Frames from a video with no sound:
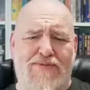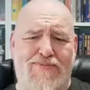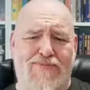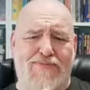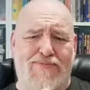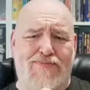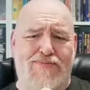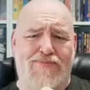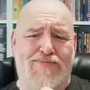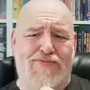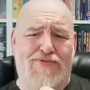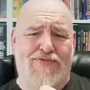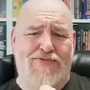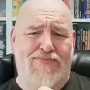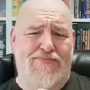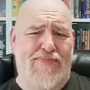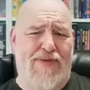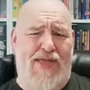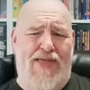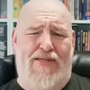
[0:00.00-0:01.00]
I mean
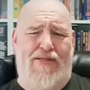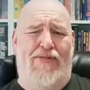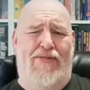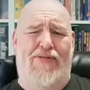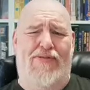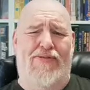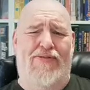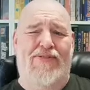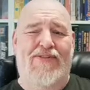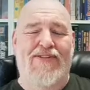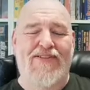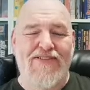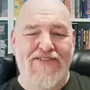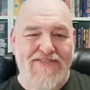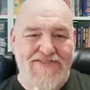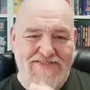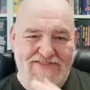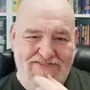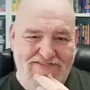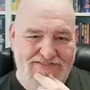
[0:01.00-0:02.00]
the
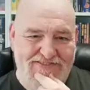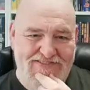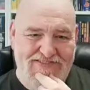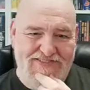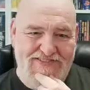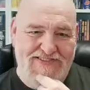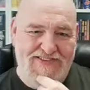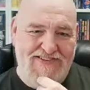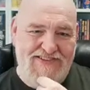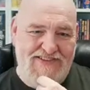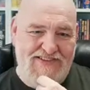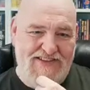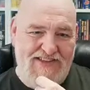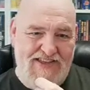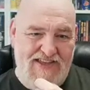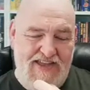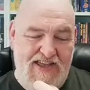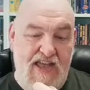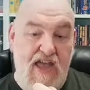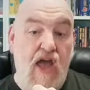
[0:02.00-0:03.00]
crispness of the
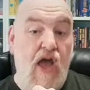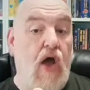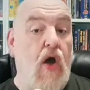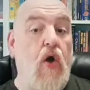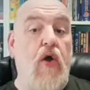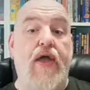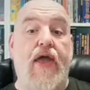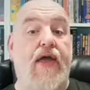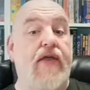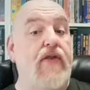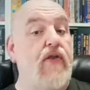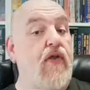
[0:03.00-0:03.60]
air. It's